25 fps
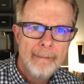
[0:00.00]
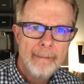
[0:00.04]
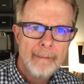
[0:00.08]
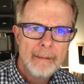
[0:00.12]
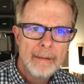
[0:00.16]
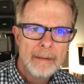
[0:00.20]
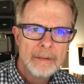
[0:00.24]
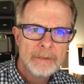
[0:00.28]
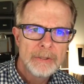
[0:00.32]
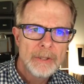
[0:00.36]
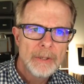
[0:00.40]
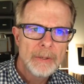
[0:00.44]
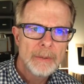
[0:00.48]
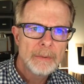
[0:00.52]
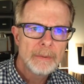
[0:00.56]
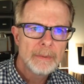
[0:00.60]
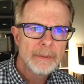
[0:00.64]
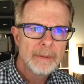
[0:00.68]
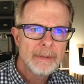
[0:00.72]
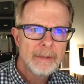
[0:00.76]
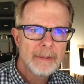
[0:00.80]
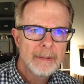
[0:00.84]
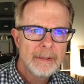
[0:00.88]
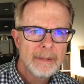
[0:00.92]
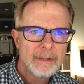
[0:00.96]
So
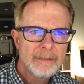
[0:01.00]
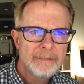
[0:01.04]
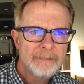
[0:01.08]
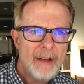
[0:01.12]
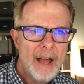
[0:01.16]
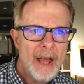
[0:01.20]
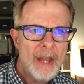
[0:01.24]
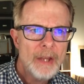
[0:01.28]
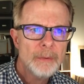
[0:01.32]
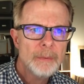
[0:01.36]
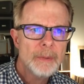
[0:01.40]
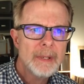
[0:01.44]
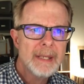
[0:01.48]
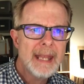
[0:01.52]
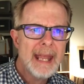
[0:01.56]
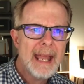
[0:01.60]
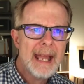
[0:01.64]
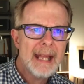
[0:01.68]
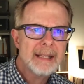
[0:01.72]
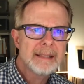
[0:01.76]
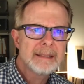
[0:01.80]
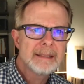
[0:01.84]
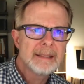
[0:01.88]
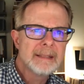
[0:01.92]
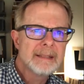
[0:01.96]
the father
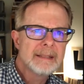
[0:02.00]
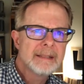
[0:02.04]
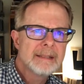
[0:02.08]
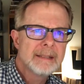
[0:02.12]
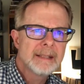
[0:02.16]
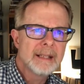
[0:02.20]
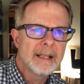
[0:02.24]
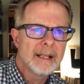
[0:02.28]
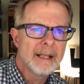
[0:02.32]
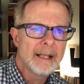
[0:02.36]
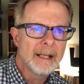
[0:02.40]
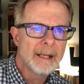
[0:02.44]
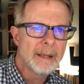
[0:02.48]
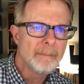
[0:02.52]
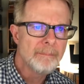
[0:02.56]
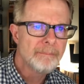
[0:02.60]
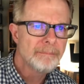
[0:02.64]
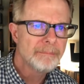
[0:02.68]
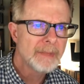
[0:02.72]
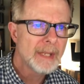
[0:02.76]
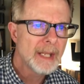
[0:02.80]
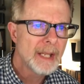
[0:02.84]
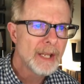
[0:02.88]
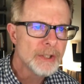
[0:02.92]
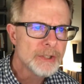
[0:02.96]
reacted
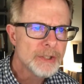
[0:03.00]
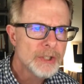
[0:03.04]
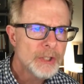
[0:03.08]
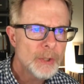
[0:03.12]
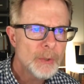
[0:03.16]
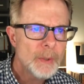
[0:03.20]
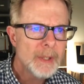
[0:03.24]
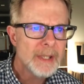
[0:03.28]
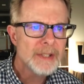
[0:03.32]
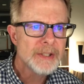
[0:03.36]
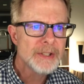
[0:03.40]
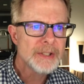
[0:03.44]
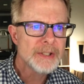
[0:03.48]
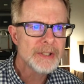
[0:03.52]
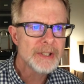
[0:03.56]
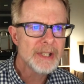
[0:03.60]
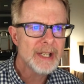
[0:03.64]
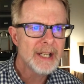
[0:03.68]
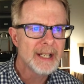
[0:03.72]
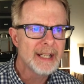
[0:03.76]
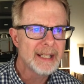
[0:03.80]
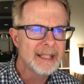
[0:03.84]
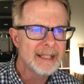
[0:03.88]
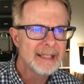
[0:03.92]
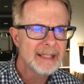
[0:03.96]
um, uh, to his
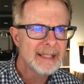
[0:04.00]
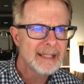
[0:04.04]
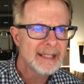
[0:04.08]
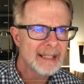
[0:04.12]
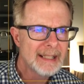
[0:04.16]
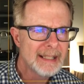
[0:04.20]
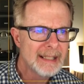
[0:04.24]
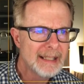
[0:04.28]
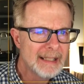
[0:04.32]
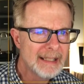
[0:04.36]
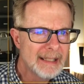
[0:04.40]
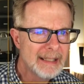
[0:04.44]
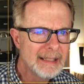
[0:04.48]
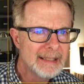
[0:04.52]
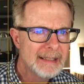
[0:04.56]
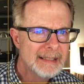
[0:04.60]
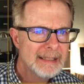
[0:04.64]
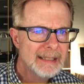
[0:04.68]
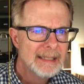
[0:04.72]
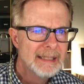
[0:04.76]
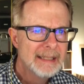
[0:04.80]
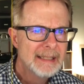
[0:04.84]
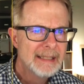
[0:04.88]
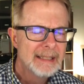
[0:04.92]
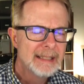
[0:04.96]
son uh,
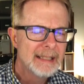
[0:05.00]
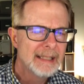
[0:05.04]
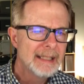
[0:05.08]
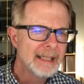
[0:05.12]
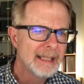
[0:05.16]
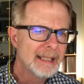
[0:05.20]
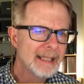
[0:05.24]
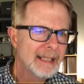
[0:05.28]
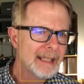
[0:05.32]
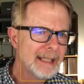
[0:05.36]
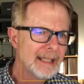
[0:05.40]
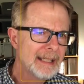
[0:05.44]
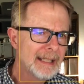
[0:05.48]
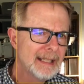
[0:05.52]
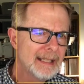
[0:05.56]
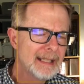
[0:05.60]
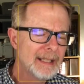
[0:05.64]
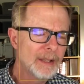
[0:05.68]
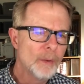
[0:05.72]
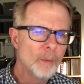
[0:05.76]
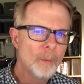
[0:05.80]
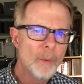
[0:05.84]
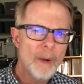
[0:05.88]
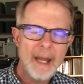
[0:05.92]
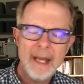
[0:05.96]
in
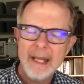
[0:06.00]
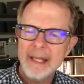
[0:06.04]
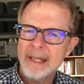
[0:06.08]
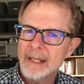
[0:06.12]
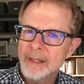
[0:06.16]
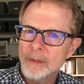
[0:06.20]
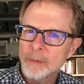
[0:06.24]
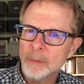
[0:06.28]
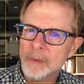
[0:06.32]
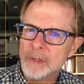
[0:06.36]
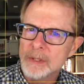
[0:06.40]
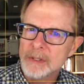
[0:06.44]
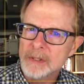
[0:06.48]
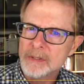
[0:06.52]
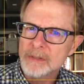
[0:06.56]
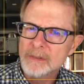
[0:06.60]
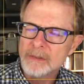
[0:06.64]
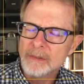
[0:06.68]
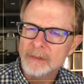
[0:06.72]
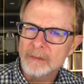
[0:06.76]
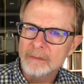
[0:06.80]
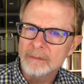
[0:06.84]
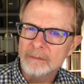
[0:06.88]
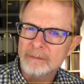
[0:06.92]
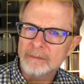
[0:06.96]
a way that was
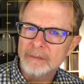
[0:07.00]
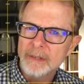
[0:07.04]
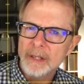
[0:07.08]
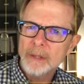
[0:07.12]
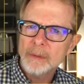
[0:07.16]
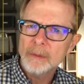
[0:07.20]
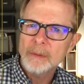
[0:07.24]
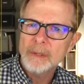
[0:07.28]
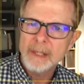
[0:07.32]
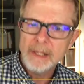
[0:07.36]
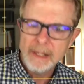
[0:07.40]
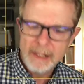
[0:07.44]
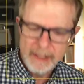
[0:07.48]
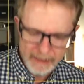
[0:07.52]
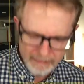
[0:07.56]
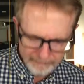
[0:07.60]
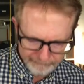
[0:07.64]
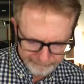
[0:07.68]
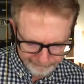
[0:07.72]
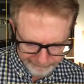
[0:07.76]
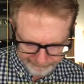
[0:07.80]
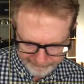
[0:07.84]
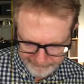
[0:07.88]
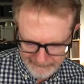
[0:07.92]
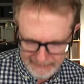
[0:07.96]
very
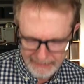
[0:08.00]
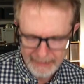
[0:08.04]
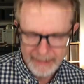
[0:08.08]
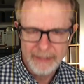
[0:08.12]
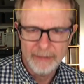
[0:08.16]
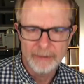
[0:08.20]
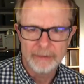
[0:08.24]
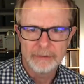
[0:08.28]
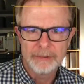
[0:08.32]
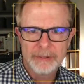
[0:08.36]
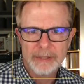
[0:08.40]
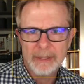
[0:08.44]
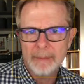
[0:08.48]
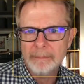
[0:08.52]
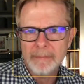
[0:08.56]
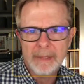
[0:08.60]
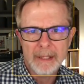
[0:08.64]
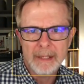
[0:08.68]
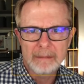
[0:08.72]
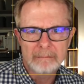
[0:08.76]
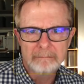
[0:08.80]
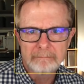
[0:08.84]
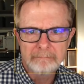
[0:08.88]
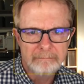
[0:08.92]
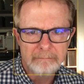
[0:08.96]
I don't know
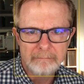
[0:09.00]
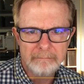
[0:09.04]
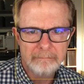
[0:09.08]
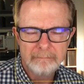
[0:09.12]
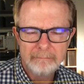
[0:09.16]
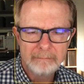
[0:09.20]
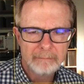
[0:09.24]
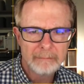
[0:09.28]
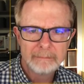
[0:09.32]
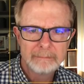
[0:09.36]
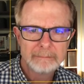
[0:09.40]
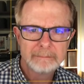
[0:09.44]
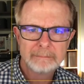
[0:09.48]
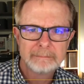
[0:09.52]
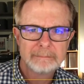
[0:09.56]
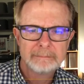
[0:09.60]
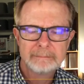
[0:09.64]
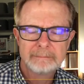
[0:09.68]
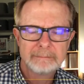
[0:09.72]
something